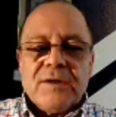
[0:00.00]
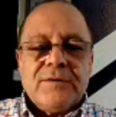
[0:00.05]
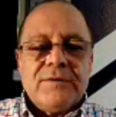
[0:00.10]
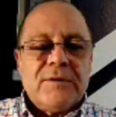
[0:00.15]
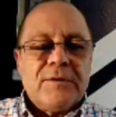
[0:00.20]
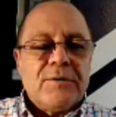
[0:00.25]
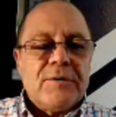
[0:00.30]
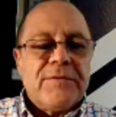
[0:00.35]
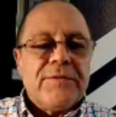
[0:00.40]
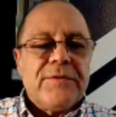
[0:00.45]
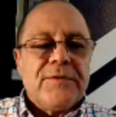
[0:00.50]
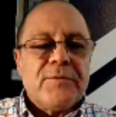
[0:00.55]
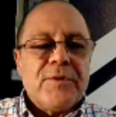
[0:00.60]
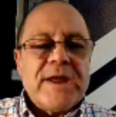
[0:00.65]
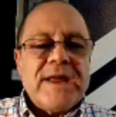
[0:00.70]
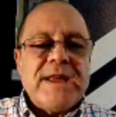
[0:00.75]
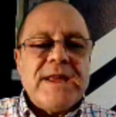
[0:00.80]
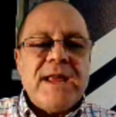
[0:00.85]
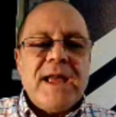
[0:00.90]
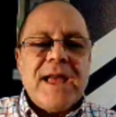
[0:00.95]
there are
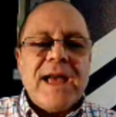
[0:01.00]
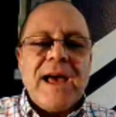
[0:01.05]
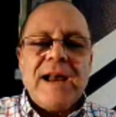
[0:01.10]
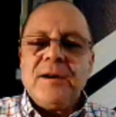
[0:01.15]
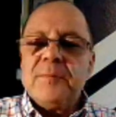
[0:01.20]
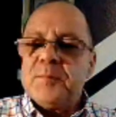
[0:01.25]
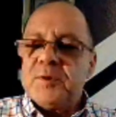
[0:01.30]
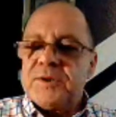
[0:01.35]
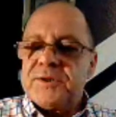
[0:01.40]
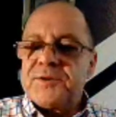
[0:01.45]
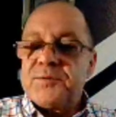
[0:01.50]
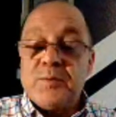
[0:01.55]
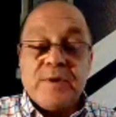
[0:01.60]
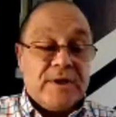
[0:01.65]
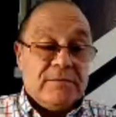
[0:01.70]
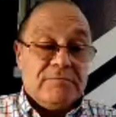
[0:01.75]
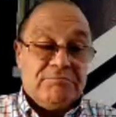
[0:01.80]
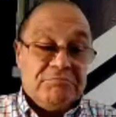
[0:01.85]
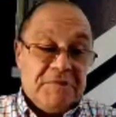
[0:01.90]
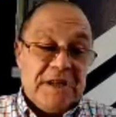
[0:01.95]
three elements. We
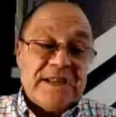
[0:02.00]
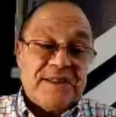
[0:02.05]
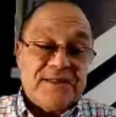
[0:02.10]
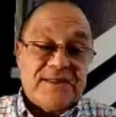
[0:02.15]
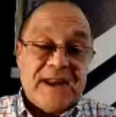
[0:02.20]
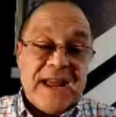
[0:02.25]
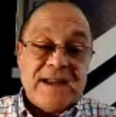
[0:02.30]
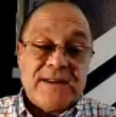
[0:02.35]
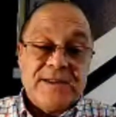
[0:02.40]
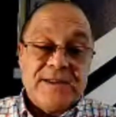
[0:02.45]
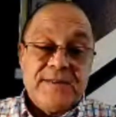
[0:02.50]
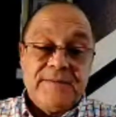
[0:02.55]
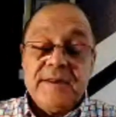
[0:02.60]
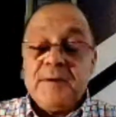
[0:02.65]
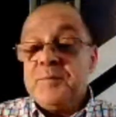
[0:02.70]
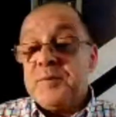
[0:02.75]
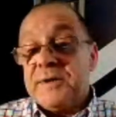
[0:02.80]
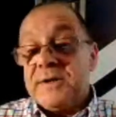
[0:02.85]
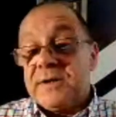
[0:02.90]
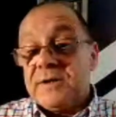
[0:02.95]
can listen
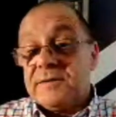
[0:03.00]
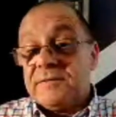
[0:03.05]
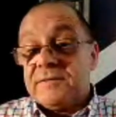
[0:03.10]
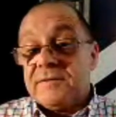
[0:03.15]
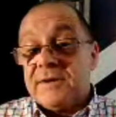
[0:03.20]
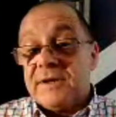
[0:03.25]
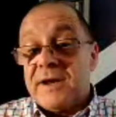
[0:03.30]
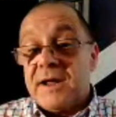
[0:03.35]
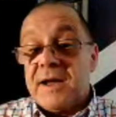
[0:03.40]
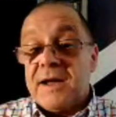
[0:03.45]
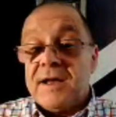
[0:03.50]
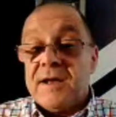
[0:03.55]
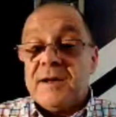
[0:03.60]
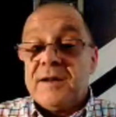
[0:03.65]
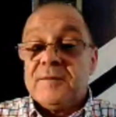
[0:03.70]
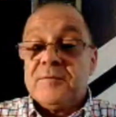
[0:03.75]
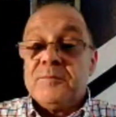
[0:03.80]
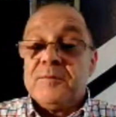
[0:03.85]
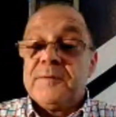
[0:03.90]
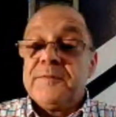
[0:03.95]
actively, we can
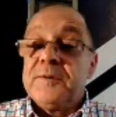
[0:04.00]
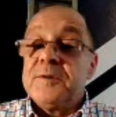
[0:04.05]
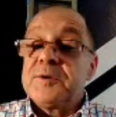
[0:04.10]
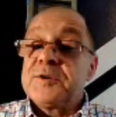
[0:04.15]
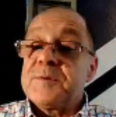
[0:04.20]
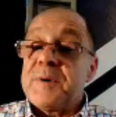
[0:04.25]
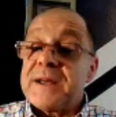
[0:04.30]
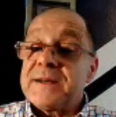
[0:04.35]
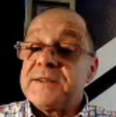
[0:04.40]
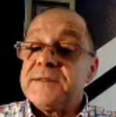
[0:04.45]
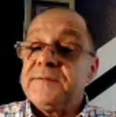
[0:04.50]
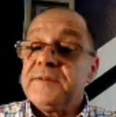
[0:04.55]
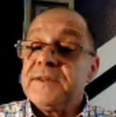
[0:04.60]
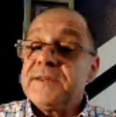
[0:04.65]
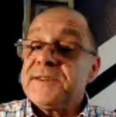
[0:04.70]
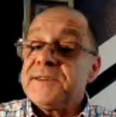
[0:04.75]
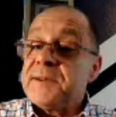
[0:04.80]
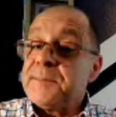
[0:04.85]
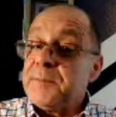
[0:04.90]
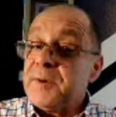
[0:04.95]
uh, refer to active
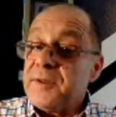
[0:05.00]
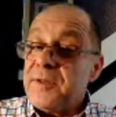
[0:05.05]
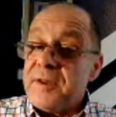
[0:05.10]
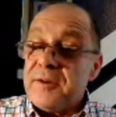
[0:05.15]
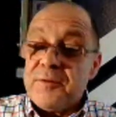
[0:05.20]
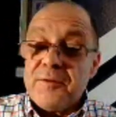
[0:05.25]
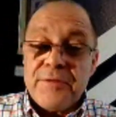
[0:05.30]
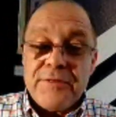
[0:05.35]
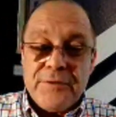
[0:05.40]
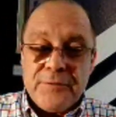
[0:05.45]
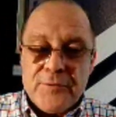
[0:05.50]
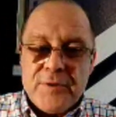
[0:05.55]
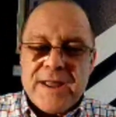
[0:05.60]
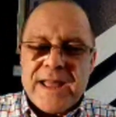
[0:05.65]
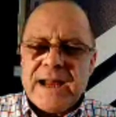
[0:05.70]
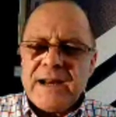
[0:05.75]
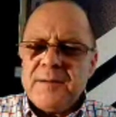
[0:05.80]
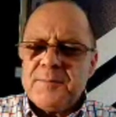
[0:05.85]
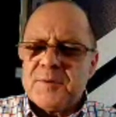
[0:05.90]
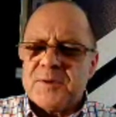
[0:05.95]
listening, but there are
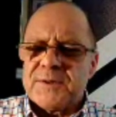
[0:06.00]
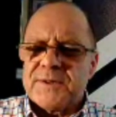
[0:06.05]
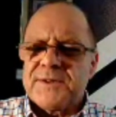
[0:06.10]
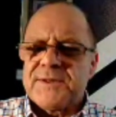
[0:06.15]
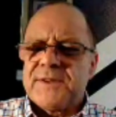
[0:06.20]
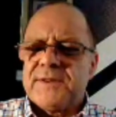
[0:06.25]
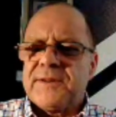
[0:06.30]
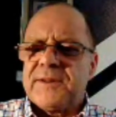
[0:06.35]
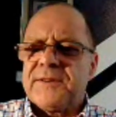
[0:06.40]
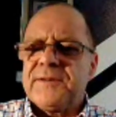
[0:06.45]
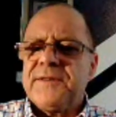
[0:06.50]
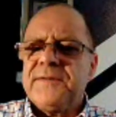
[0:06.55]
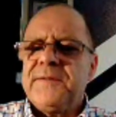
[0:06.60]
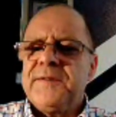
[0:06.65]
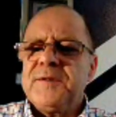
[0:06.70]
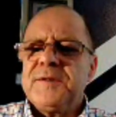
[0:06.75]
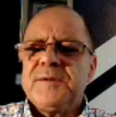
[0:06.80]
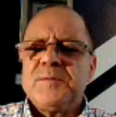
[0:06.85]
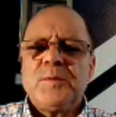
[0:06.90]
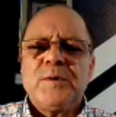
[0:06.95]
three elements to this. The
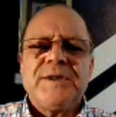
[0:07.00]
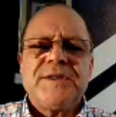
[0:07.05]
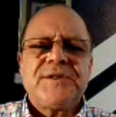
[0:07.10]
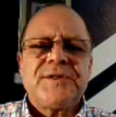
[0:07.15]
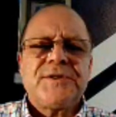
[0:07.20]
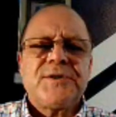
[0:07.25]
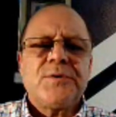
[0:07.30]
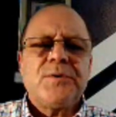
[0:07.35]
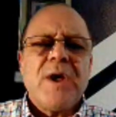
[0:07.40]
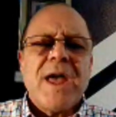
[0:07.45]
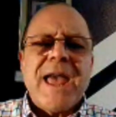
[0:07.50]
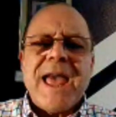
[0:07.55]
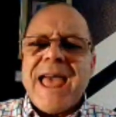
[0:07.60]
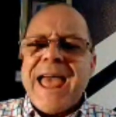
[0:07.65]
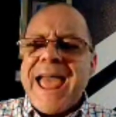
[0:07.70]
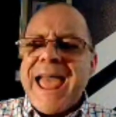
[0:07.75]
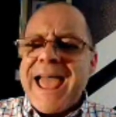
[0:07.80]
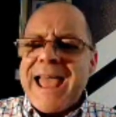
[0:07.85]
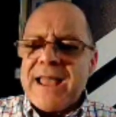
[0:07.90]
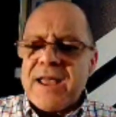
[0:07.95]
first one is to
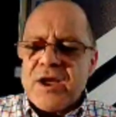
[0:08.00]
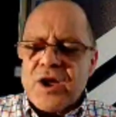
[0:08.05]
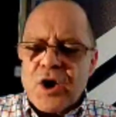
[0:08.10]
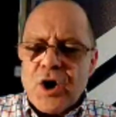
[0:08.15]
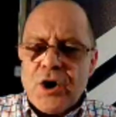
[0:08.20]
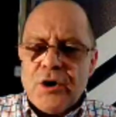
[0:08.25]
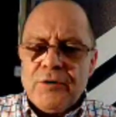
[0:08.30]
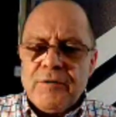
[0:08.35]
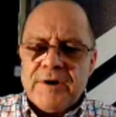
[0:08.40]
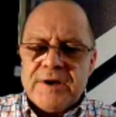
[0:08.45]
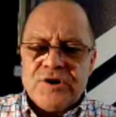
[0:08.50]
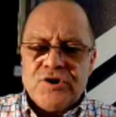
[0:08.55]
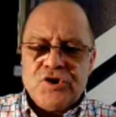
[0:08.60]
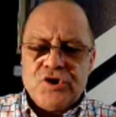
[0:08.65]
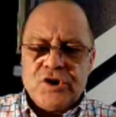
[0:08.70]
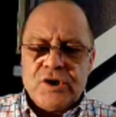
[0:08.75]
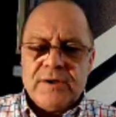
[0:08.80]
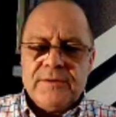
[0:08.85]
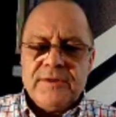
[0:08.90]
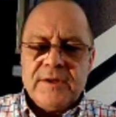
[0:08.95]

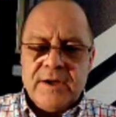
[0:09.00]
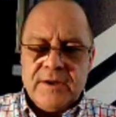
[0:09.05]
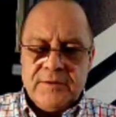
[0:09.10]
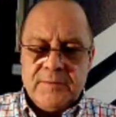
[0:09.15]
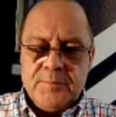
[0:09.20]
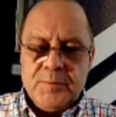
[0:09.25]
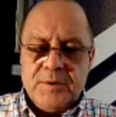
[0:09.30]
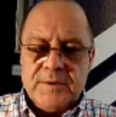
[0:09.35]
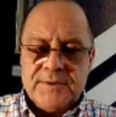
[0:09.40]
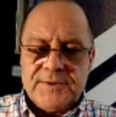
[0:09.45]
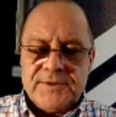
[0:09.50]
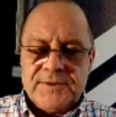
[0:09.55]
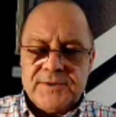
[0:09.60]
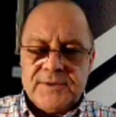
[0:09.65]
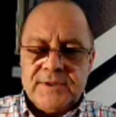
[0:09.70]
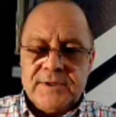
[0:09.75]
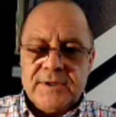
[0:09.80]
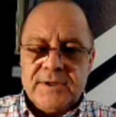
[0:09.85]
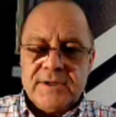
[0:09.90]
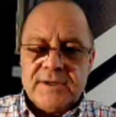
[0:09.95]
encourage the other
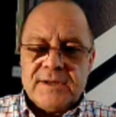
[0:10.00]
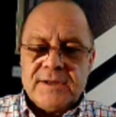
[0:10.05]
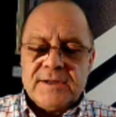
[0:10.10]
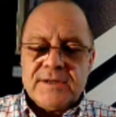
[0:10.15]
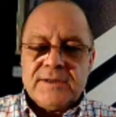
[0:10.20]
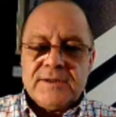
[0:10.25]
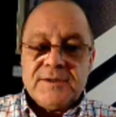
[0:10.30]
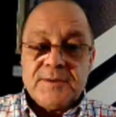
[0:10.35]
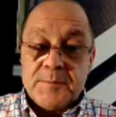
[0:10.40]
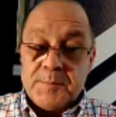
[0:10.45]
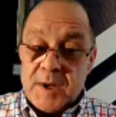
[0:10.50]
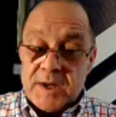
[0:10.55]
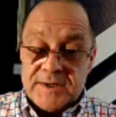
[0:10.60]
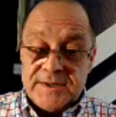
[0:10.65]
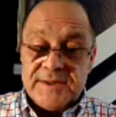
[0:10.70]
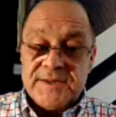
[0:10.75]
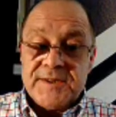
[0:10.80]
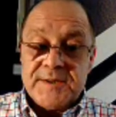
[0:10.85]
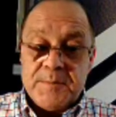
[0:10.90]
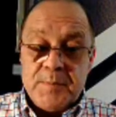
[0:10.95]
person to
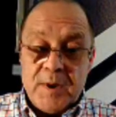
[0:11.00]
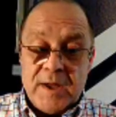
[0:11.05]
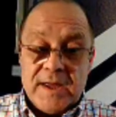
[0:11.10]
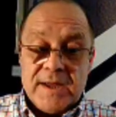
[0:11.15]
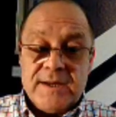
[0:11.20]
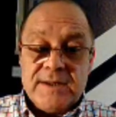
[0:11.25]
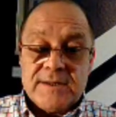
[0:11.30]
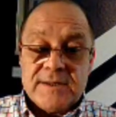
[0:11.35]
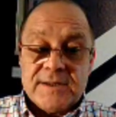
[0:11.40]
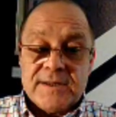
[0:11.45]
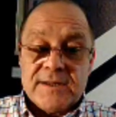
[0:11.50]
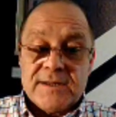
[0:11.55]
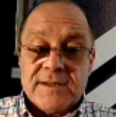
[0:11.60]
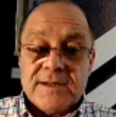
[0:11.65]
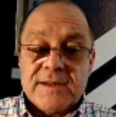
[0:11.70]
participate,